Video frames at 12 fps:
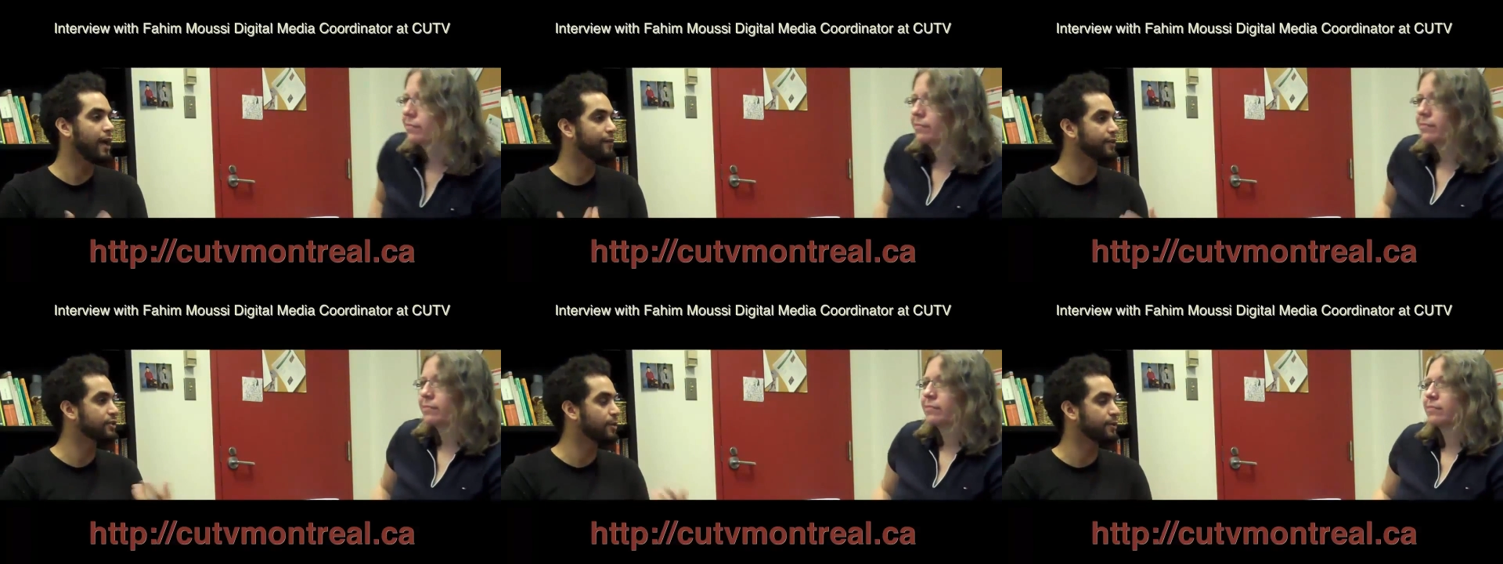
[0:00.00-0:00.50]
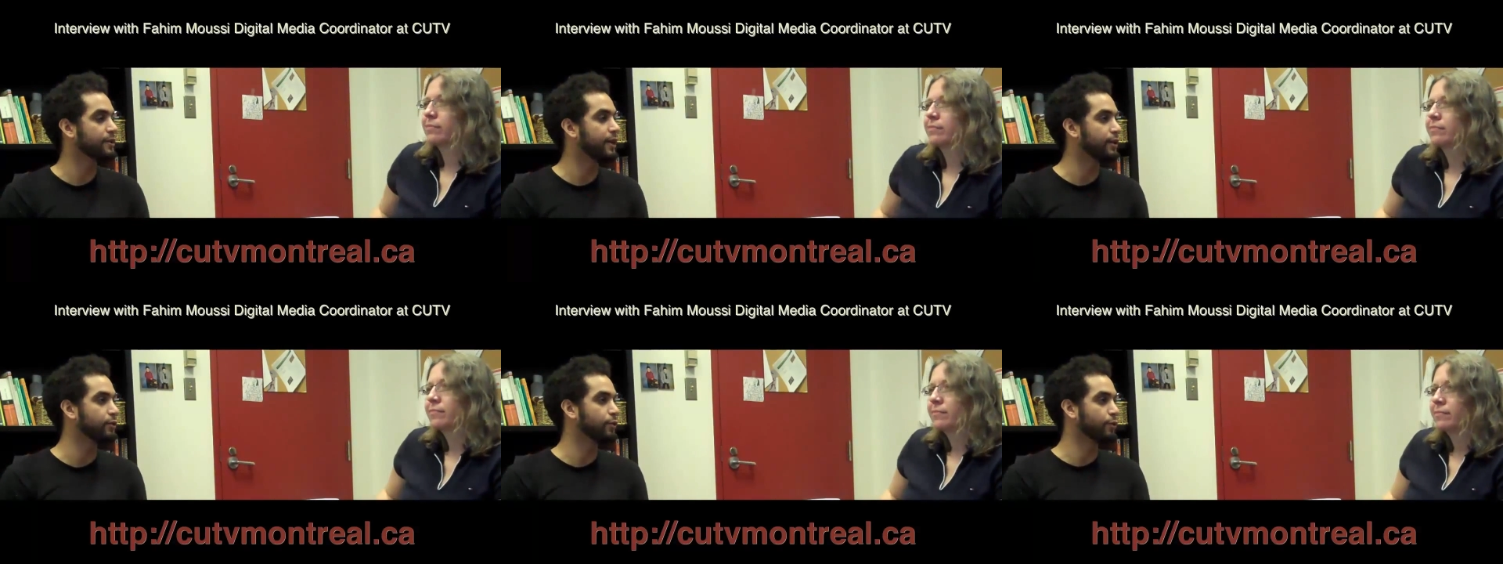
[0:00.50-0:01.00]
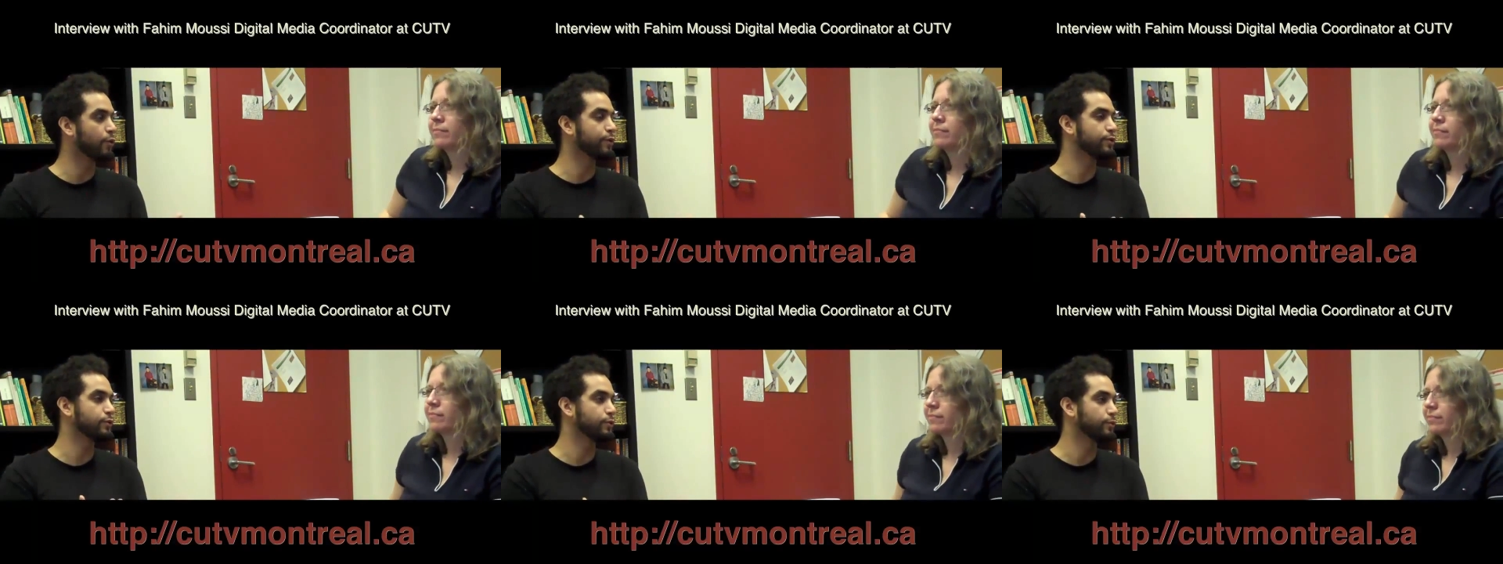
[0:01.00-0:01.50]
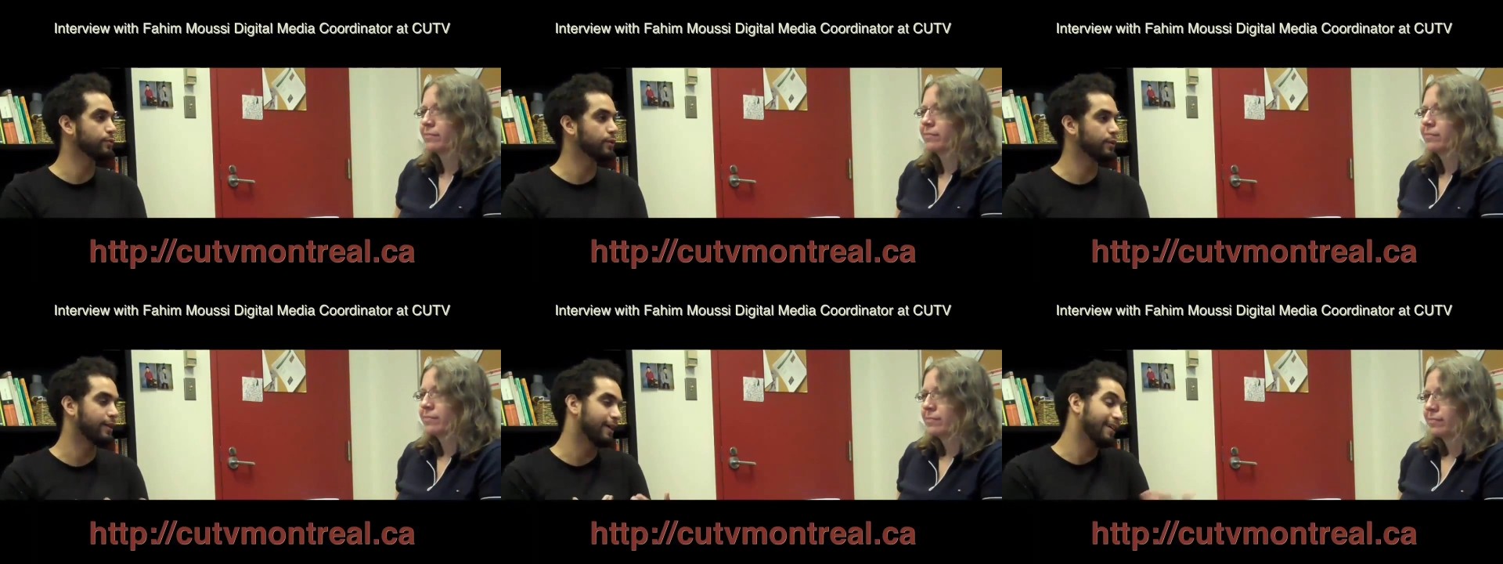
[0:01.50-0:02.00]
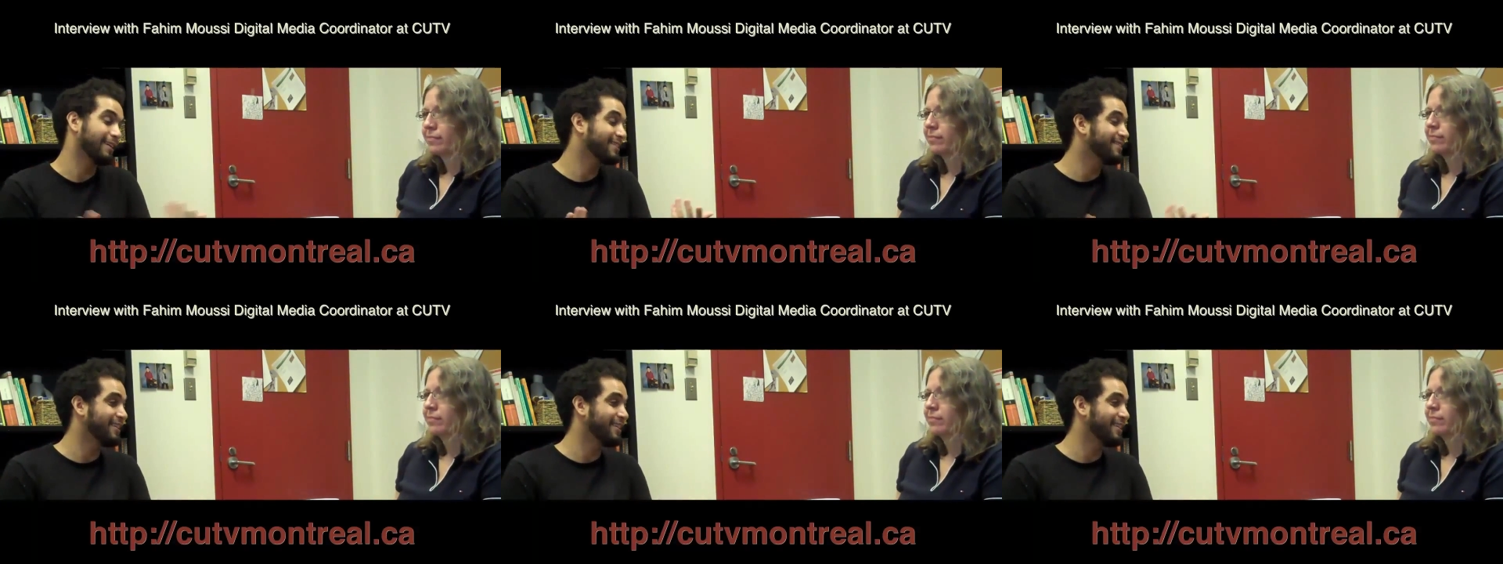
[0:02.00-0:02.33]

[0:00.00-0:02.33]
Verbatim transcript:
Speaker 1: having something that you're going to uh, yeah,